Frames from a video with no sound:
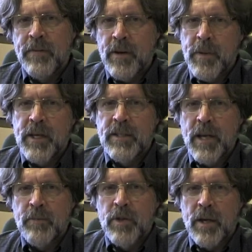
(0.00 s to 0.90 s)
a fair amount of
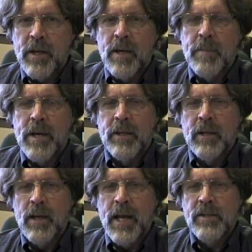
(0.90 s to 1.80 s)
time talking about in
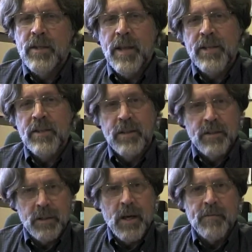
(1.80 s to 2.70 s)
class, and that's
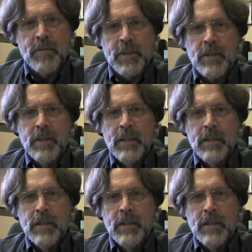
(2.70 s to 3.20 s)
government.